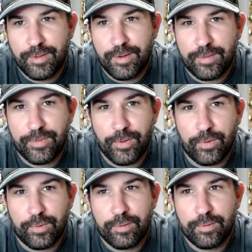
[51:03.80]
and I
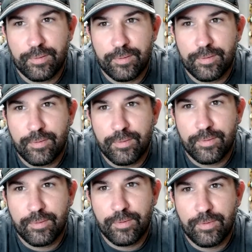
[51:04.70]
thought
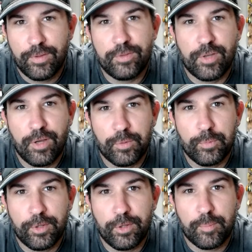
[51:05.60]
this color
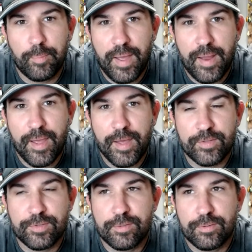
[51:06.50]
would look
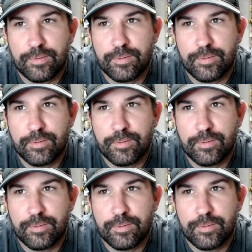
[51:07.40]
badass